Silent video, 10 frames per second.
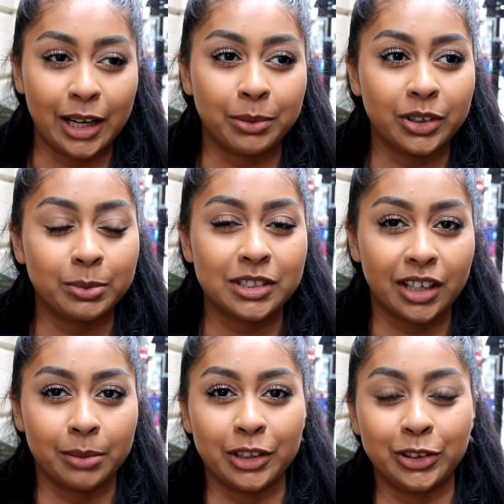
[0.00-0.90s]
I'm going to be
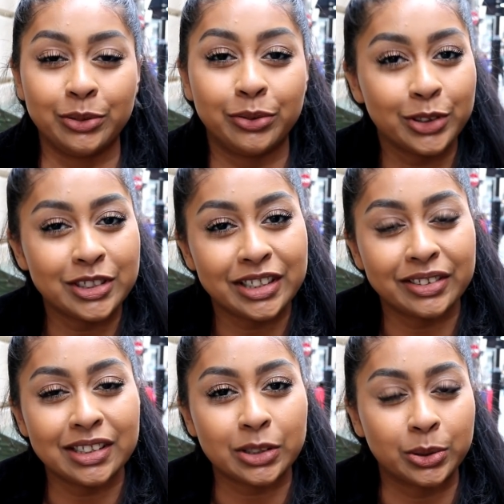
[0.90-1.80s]
starting my new food
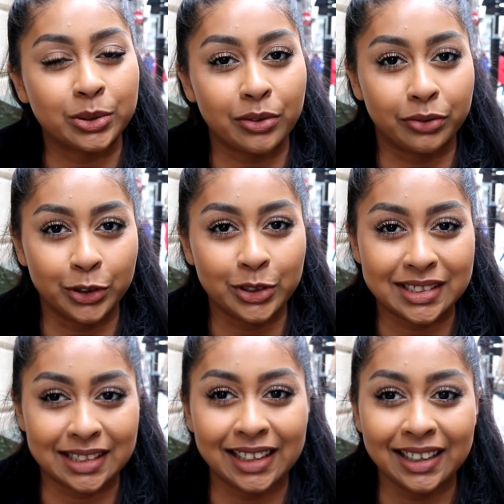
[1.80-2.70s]
series called Food
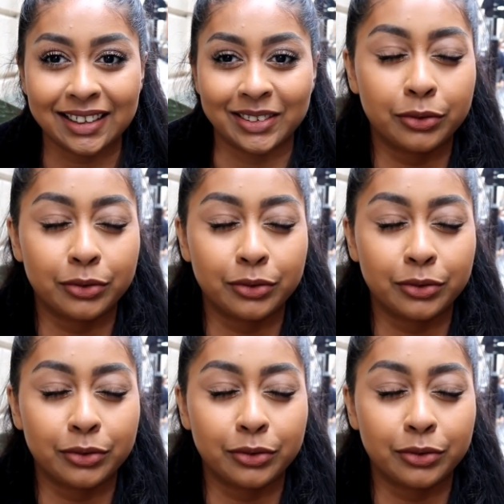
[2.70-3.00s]
Seek.